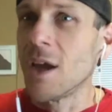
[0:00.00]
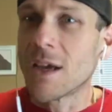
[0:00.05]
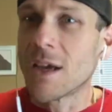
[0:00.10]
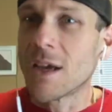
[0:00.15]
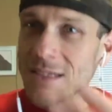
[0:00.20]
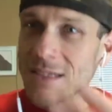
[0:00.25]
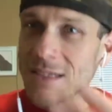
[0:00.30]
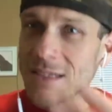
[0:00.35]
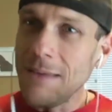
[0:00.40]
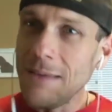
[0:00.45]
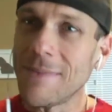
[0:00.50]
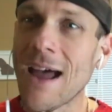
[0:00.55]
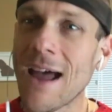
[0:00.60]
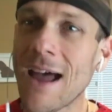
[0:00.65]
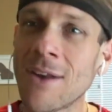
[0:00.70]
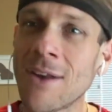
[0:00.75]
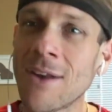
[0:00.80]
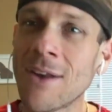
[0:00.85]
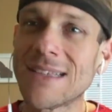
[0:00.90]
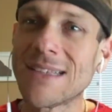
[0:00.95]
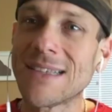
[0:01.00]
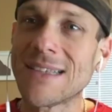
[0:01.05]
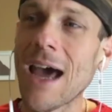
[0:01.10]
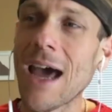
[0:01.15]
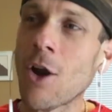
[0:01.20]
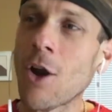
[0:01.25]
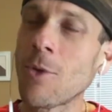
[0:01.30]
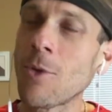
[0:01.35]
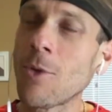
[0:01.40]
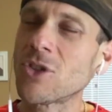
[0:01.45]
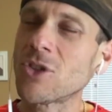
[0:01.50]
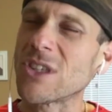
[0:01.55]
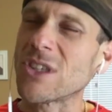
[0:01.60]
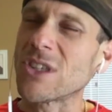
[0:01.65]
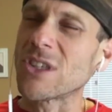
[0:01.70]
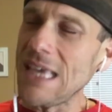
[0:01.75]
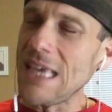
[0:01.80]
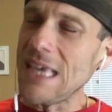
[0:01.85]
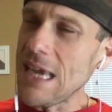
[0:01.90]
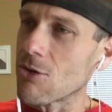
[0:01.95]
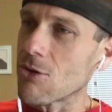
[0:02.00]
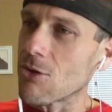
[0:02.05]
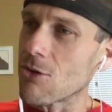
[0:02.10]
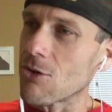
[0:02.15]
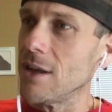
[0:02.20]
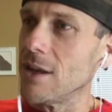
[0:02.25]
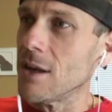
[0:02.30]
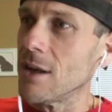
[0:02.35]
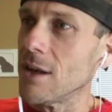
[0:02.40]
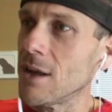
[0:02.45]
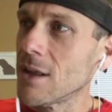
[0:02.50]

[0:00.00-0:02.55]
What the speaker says: because deep down inside, almost a secret,